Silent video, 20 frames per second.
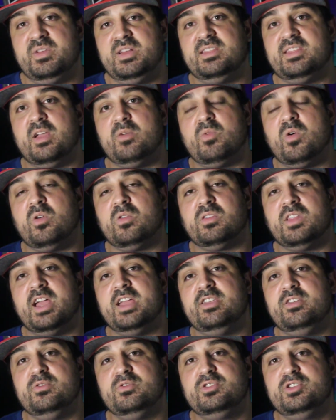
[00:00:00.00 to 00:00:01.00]
meaning they won't
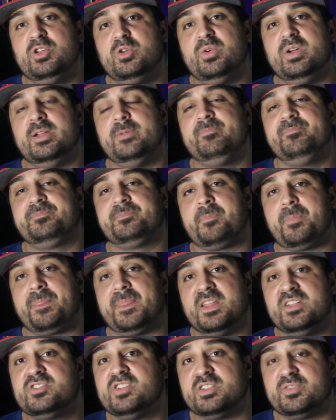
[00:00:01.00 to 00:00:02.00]
let you do it
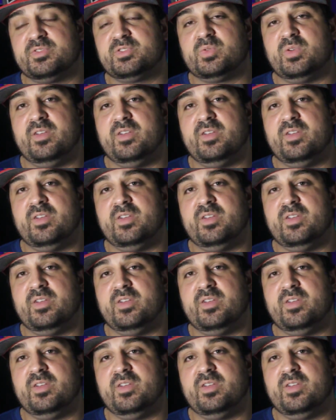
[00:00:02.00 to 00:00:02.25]
just for